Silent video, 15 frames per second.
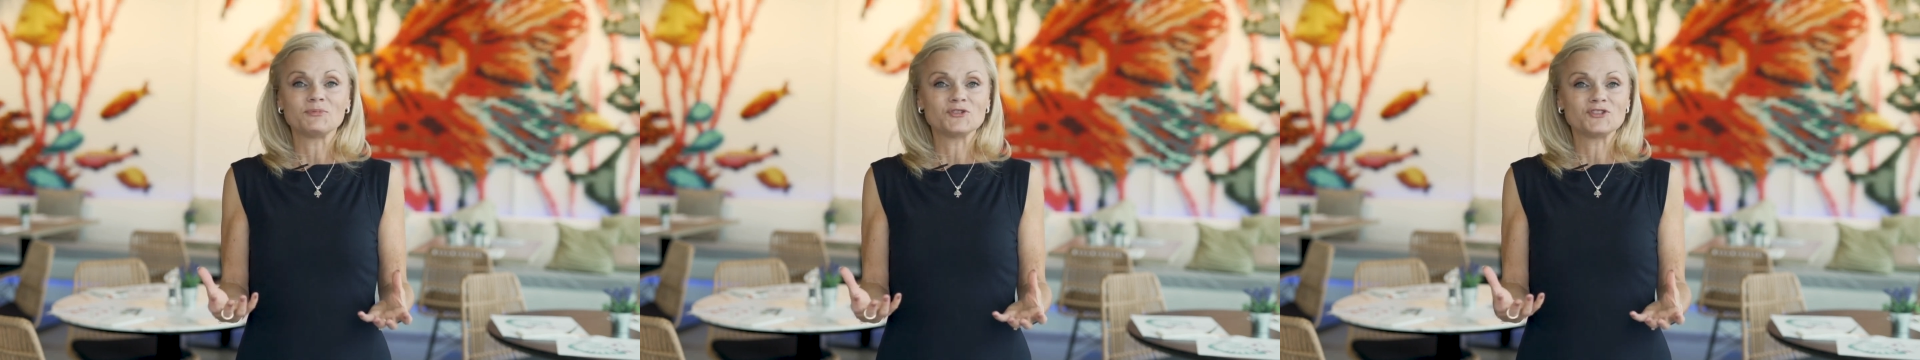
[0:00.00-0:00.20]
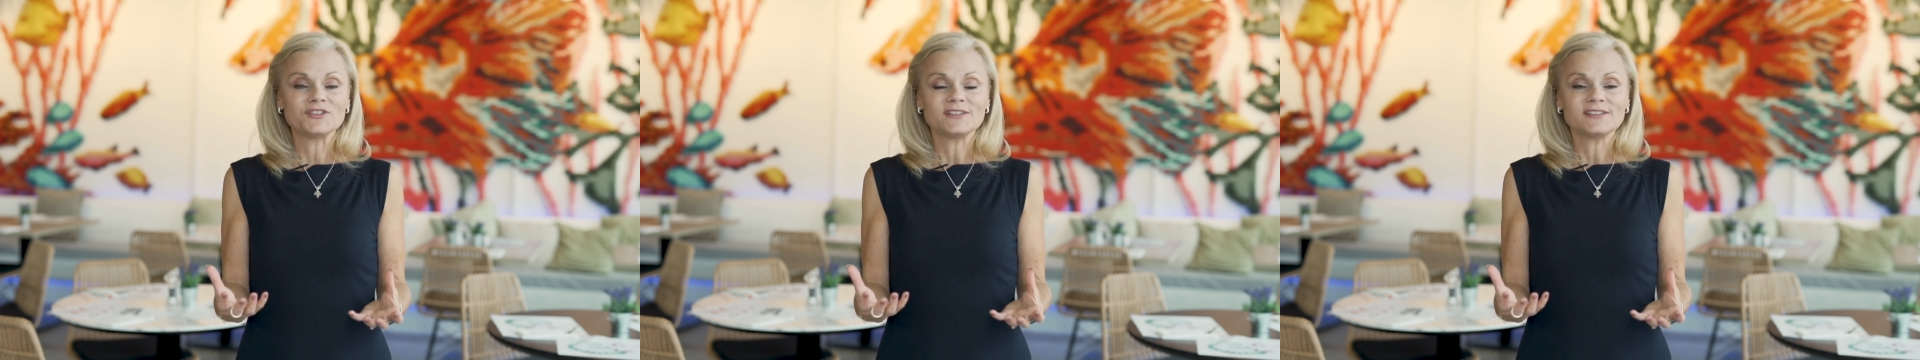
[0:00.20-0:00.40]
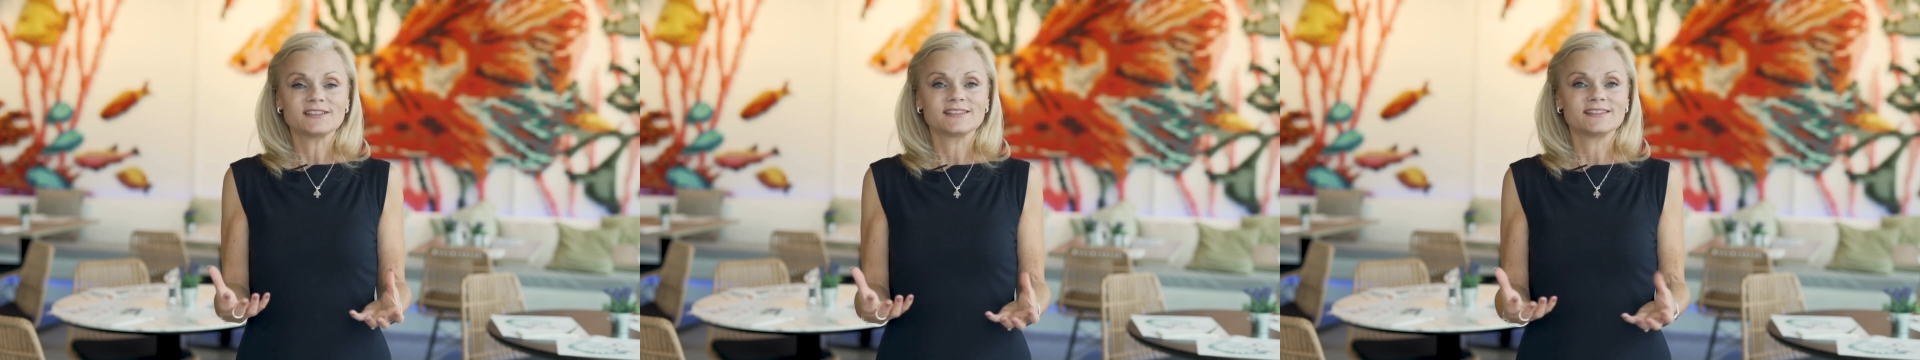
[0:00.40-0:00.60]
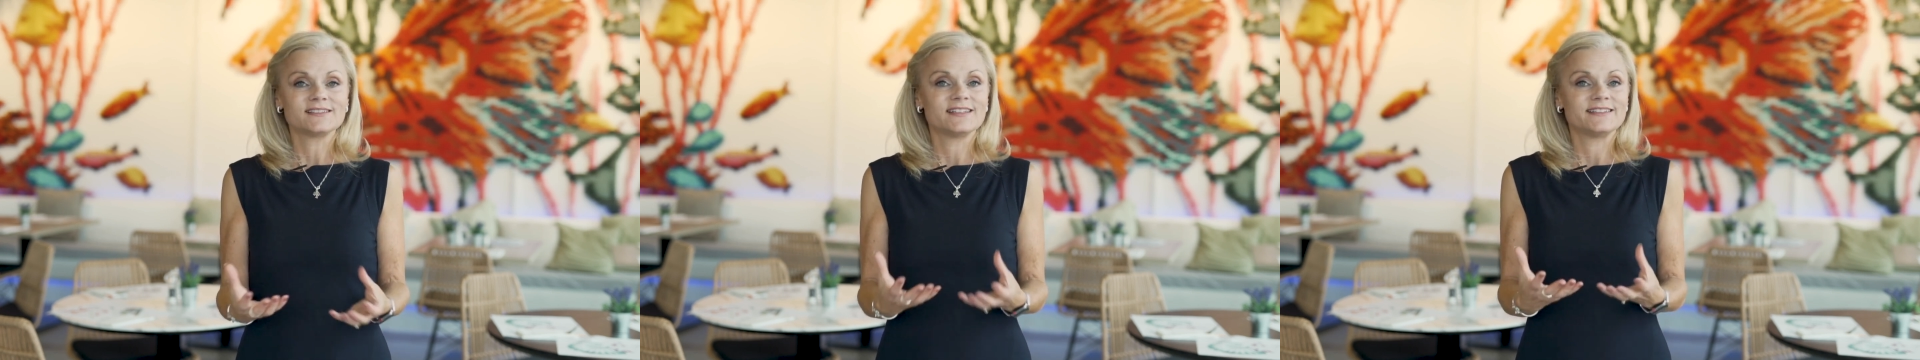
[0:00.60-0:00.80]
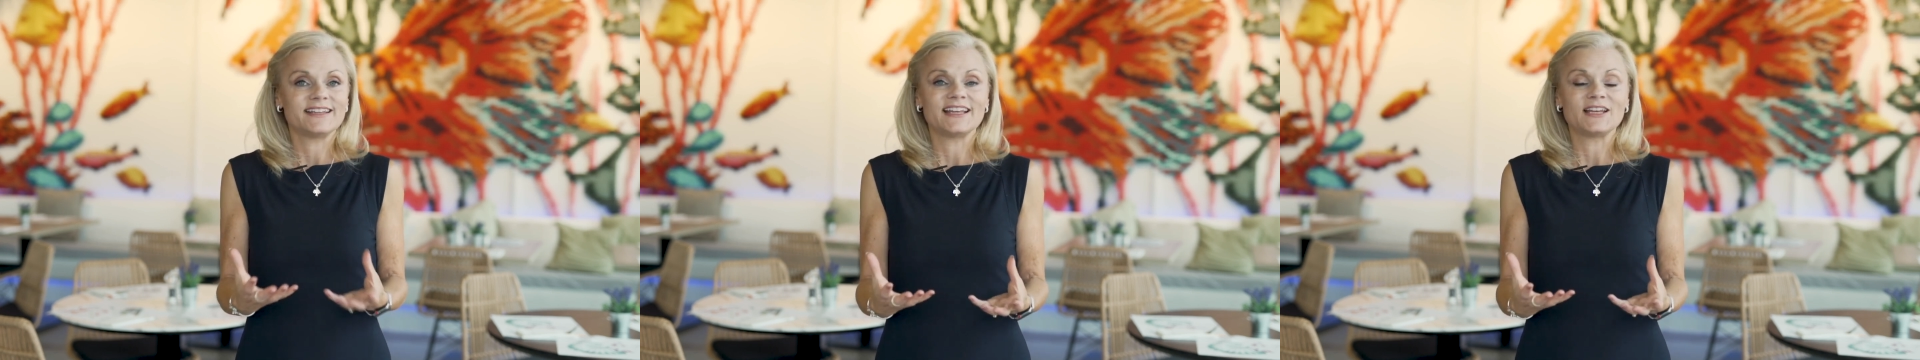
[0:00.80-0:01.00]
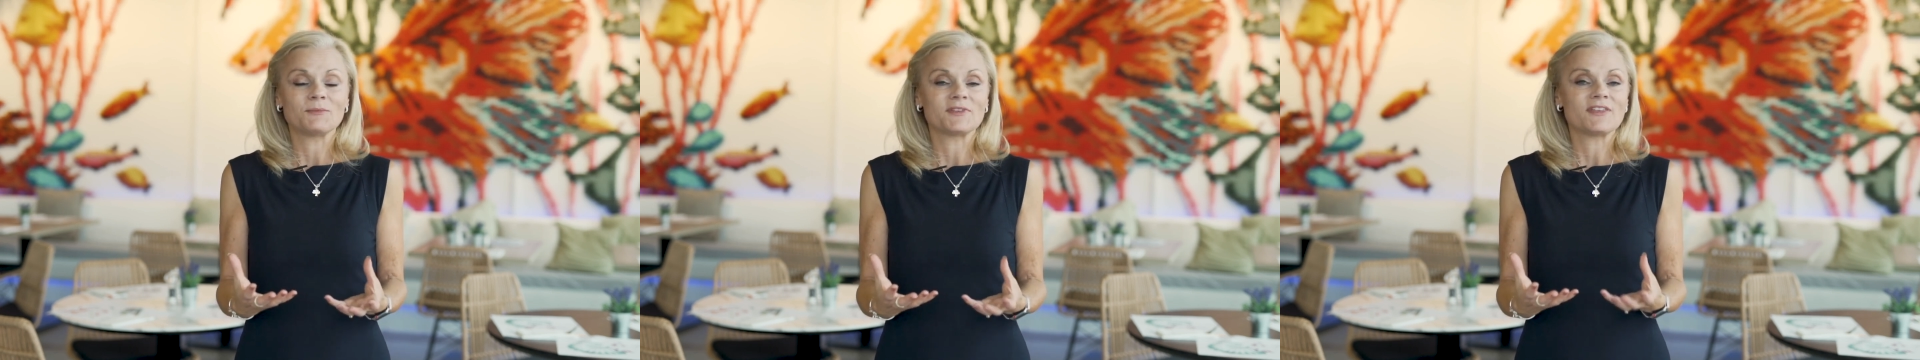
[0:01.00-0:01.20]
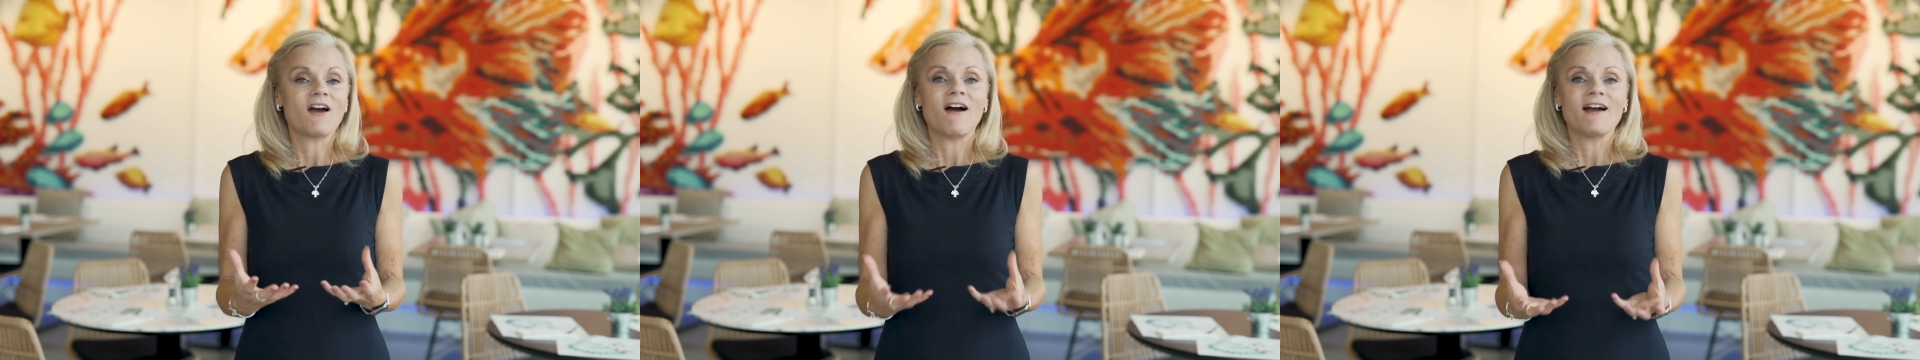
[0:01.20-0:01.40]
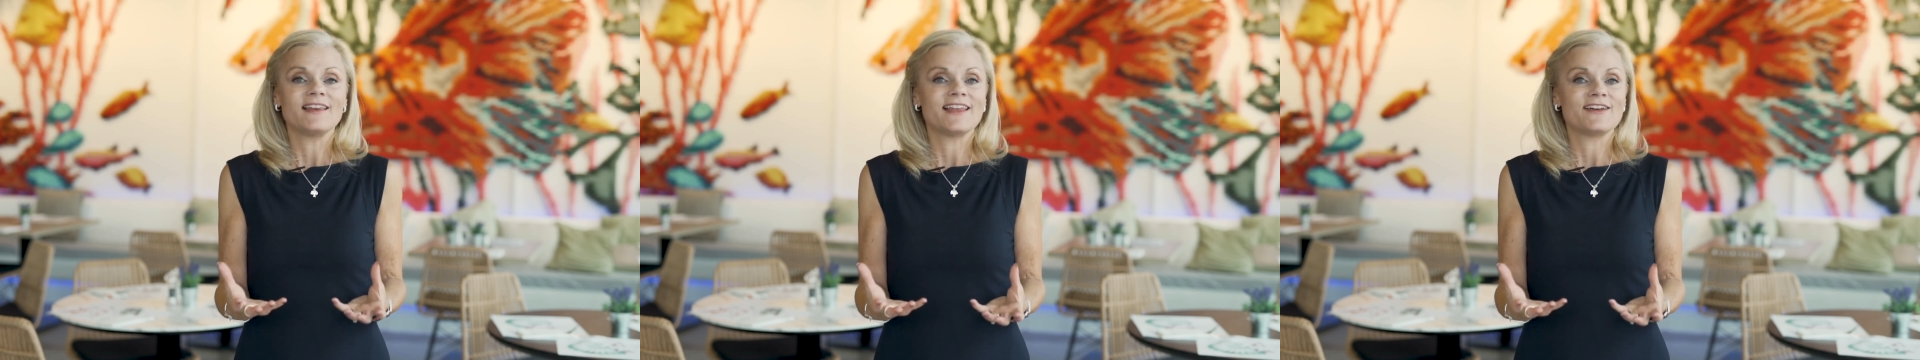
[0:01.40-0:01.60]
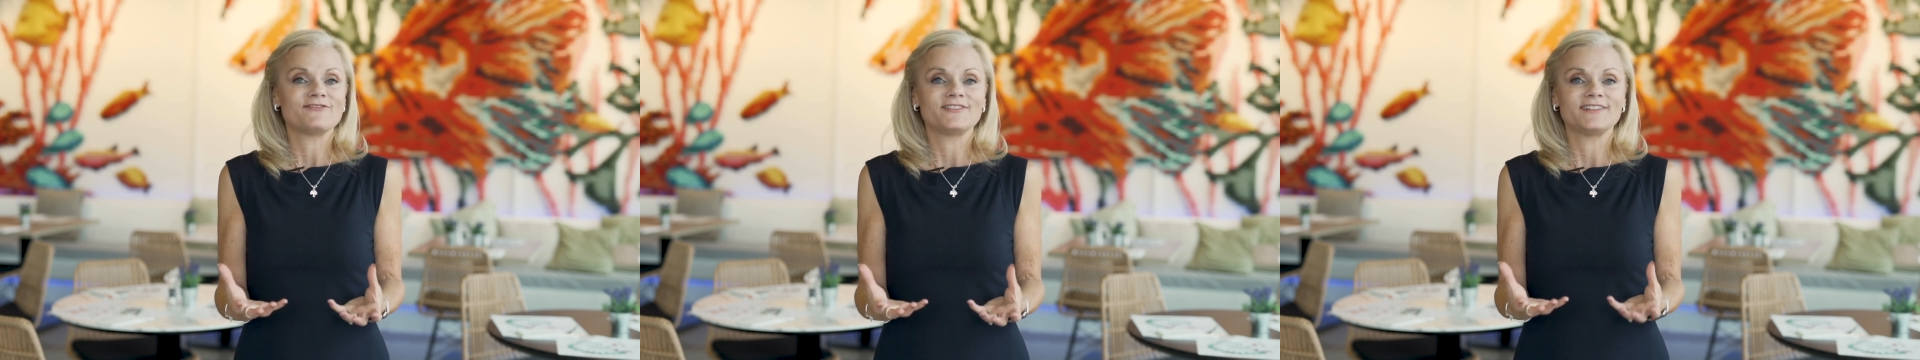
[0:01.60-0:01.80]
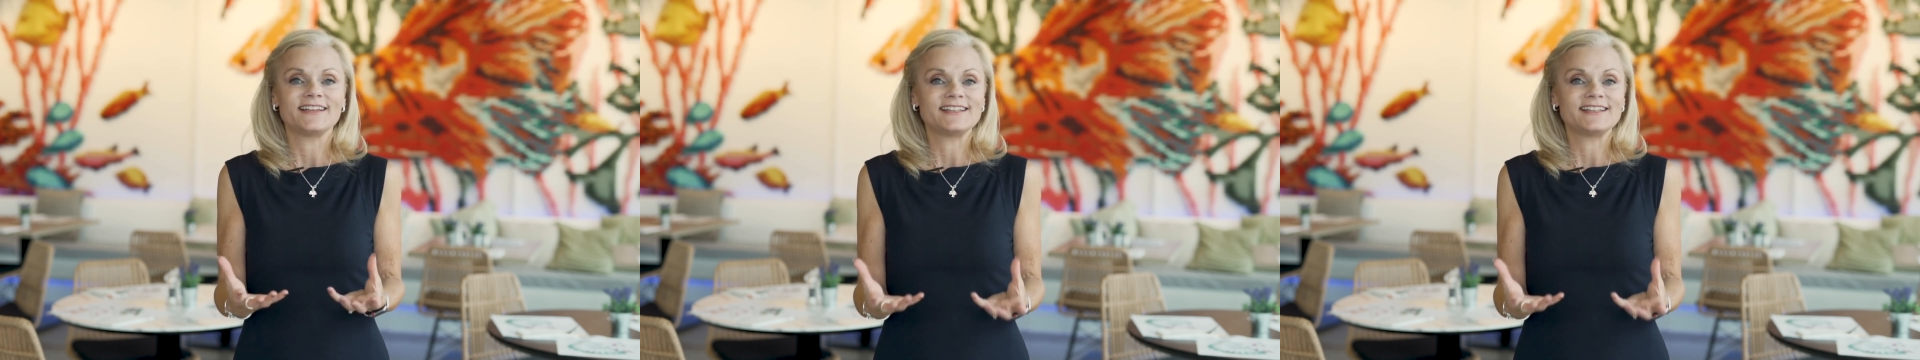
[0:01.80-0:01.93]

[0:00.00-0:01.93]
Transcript: budgets to dealing with high-level